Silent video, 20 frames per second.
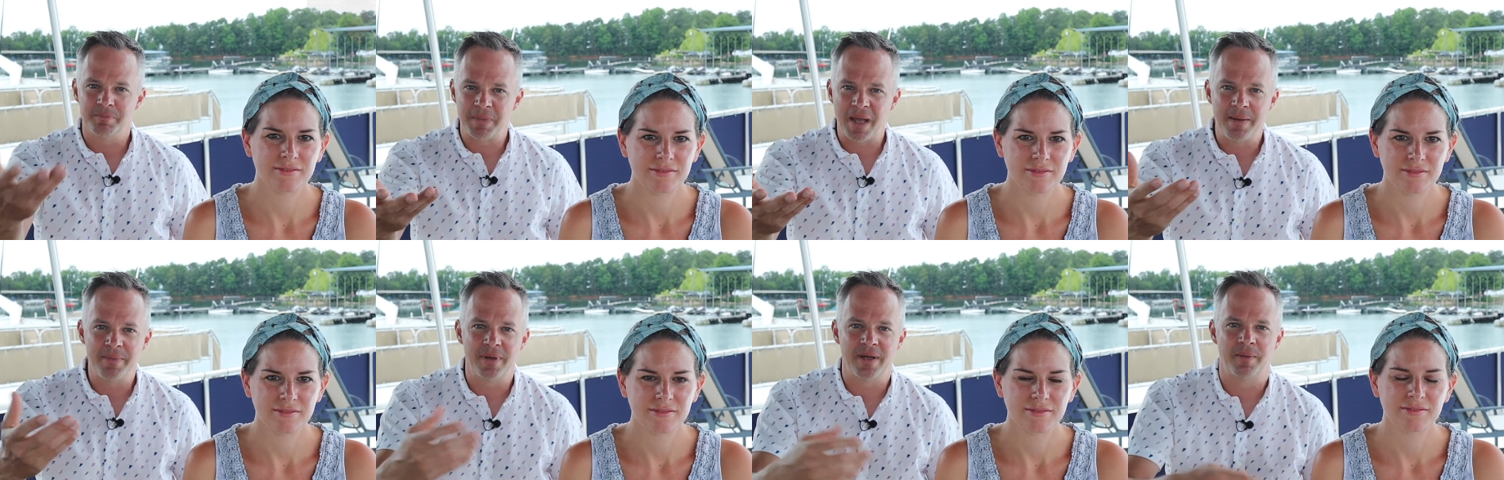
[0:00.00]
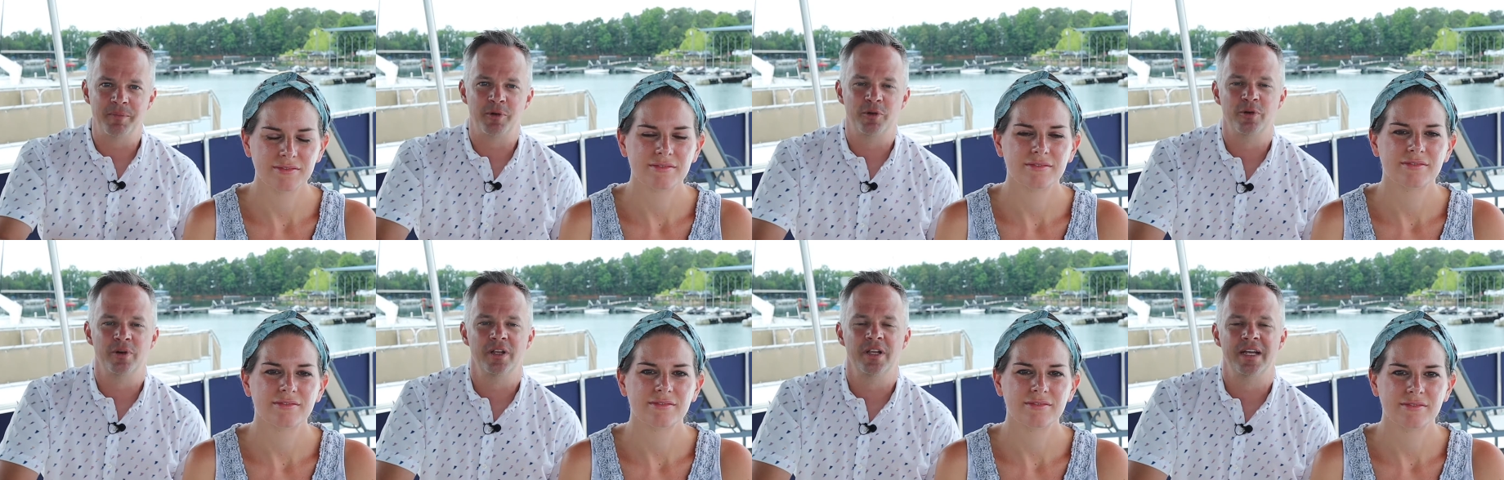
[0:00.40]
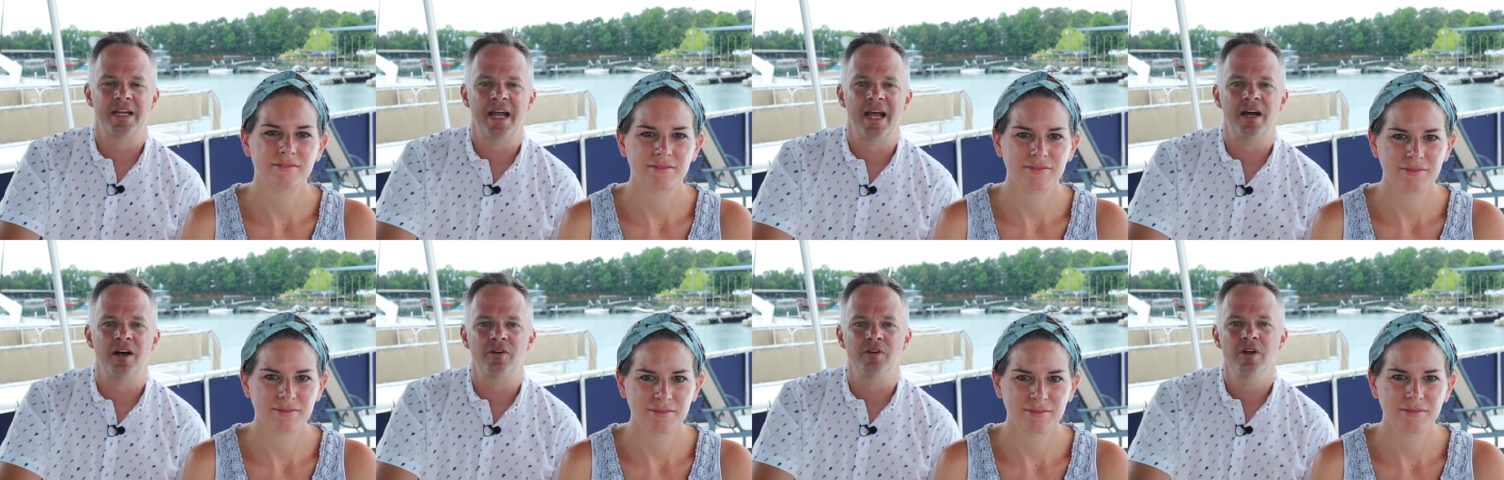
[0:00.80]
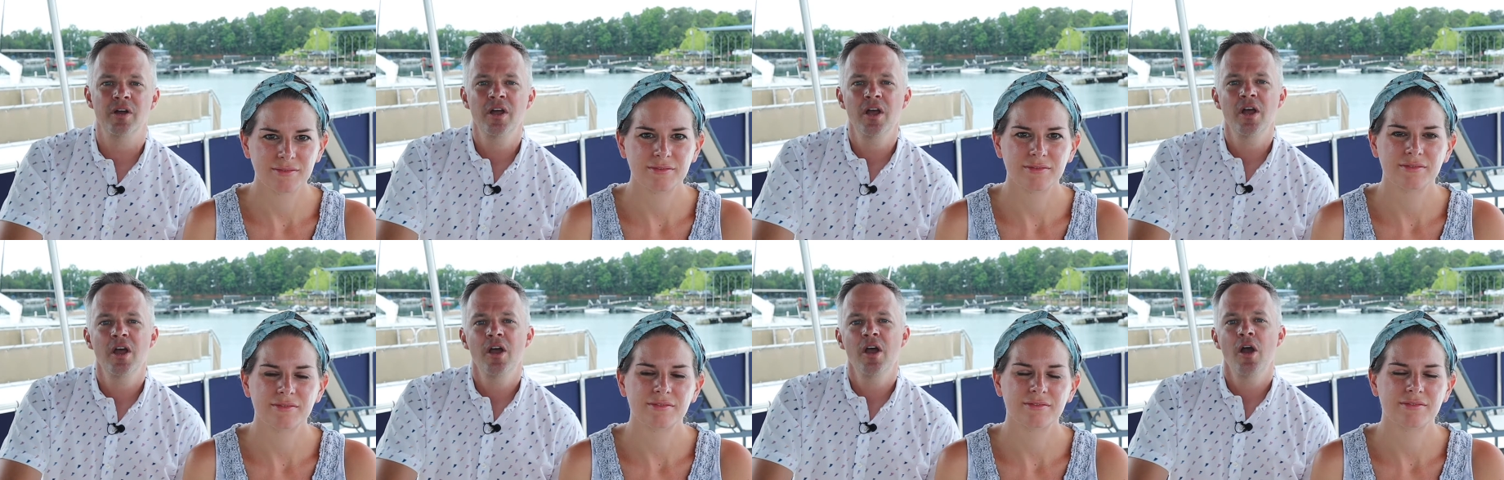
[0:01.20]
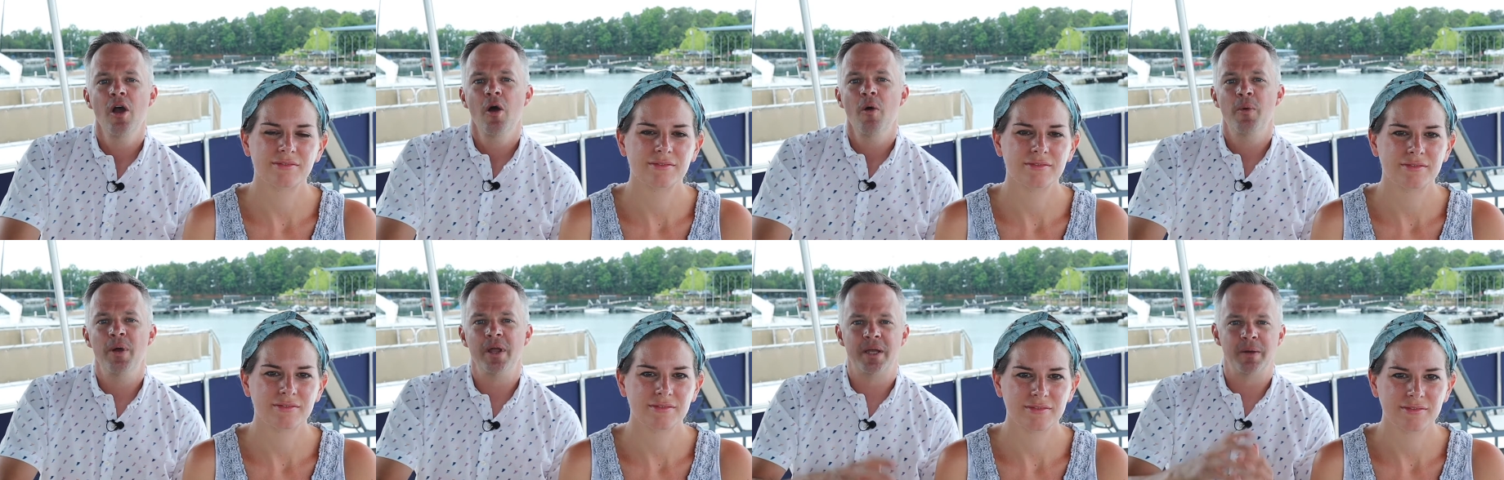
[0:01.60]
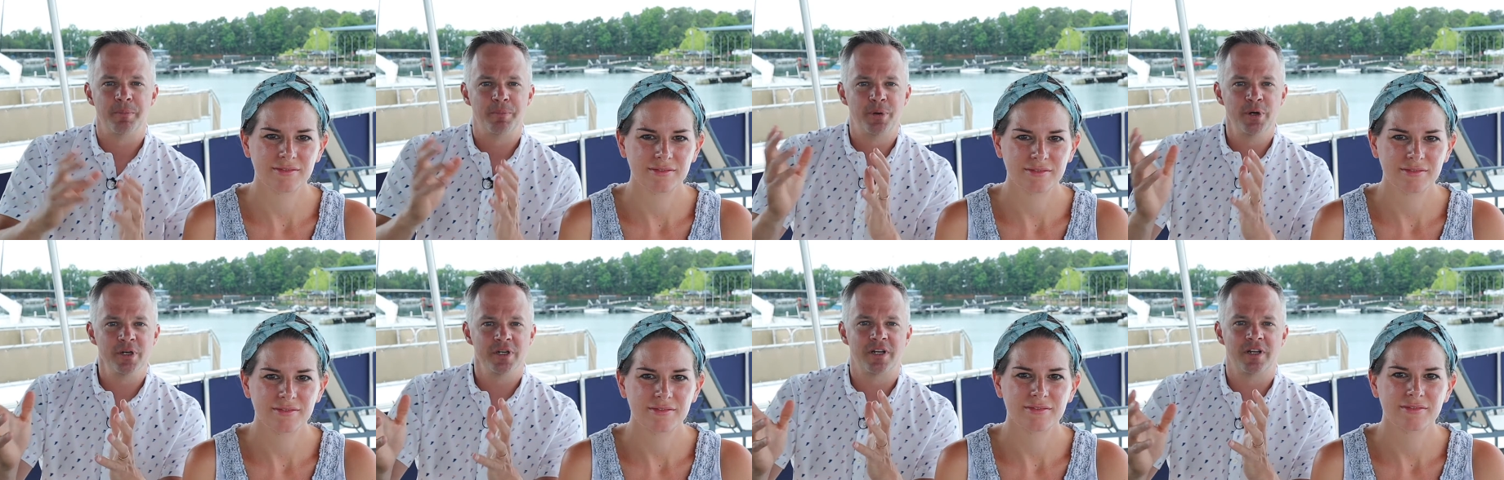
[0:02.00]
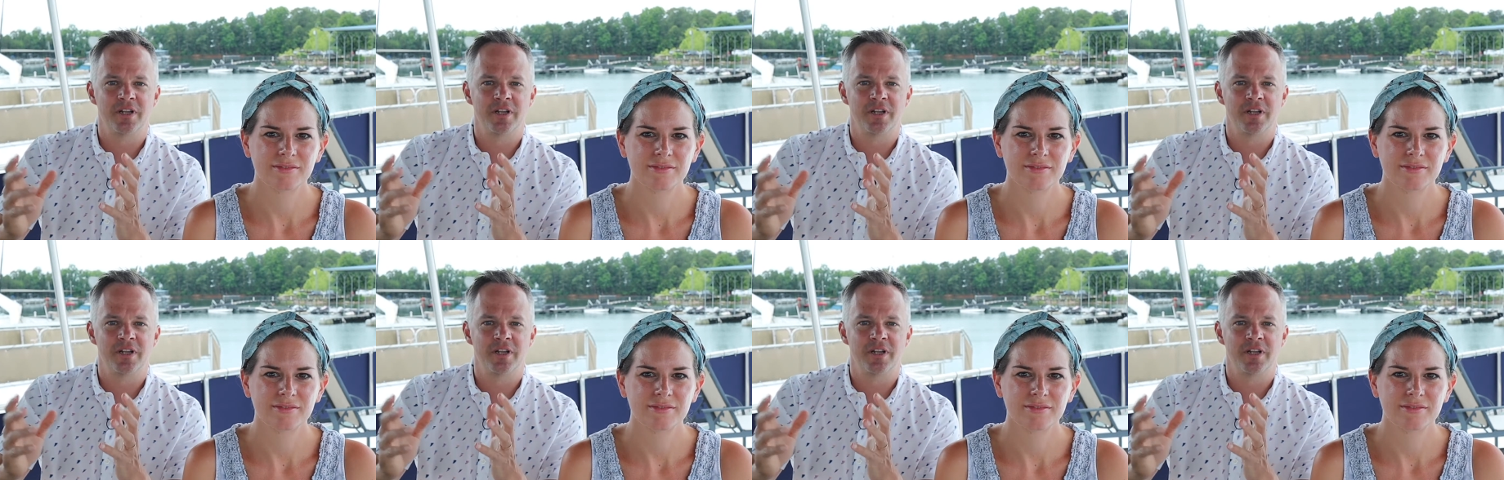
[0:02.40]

Speaker 1: maybe I'm grilling out, we can put